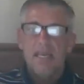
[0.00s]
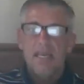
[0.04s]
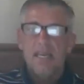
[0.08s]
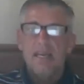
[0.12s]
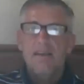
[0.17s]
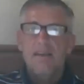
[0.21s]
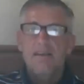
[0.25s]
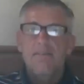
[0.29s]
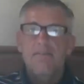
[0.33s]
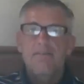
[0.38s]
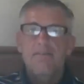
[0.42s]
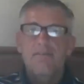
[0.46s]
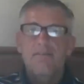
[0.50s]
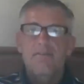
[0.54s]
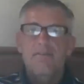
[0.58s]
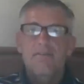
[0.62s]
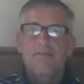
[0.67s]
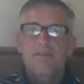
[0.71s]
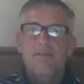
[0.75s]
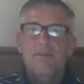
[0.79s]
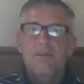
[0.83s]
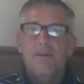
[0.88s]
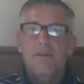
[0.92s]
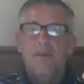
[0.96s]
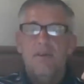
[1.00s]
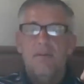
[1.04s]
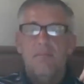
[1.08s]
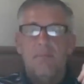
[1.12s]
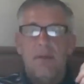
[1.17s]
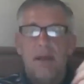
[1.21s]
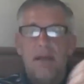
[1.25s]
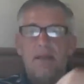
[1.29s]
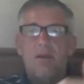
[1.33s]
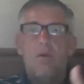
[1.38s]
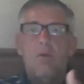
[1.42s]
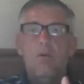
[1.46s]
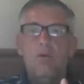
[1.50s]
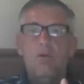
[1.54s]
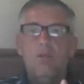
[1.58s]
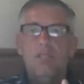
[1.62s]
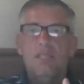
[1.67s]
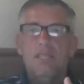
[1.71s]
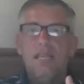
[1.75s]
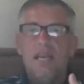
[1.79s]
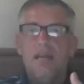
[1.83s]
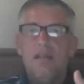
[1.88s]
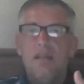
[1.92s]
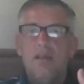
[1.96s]
if my
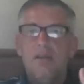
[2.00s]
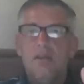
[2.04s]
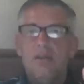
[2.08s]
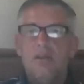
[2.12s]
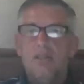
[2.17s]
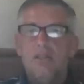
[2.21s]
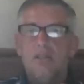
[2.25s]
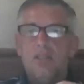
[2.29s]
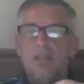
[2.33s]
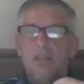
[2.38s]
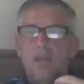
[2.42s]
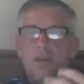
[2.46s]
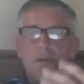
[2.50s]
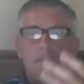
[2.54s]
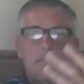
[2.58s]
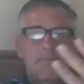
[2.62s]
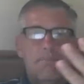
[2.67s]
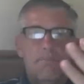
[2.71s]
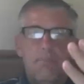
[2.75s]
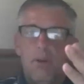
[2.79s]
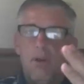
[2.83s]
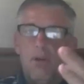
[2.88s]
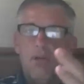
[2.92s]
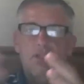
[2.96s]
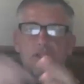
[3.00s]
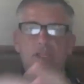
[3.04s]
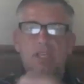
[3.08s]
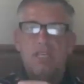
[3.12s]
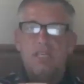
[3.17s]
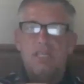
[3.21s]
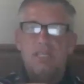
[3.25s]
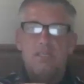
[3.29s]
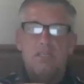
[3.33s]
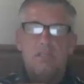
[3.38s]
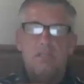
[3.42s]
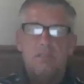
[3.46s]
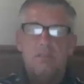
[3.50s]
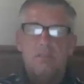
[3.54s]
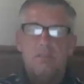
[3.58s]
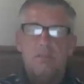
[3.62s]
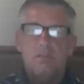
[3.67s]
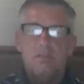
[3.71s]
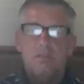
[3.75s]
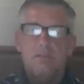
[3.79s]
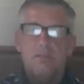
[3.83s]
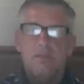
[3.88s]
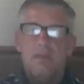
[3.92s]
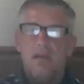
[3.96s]
wholesalers
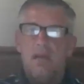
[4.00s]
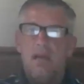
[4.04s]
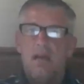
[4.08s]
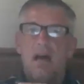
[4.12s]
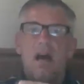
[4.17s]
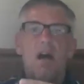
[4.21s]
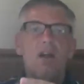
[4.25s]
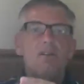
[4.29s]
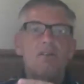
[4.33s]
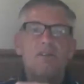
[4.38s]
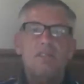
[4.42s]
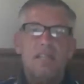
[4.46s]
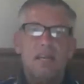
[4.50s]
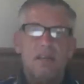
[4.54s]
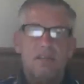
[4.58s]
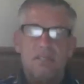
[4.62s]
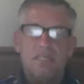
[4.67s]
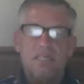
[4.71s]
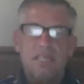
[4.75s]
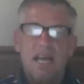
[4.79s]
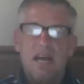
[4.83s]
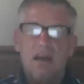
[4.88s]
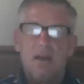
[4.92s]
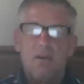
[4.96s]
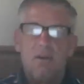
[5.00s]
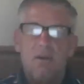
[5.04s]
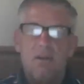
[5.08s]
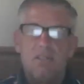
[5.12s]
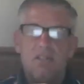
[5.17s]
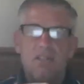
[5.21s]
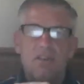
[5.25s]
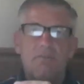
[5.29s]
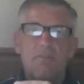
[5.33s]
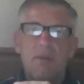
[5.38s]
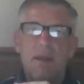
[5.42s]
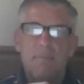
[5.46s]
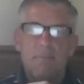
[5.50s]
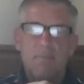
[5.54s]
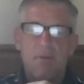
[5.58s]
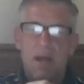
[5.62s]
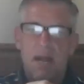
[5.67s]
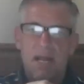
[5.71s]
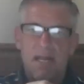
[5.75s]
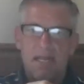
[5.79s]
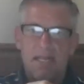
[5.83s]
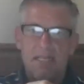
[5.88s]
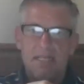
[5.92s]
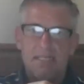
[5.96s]
purchased $100,000 of my
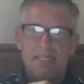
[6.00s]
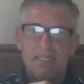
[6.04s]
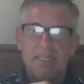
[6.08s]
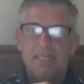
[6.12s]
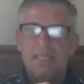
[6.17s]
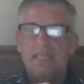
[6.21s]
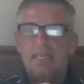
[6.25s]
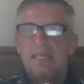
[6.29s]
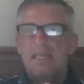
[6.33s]
product,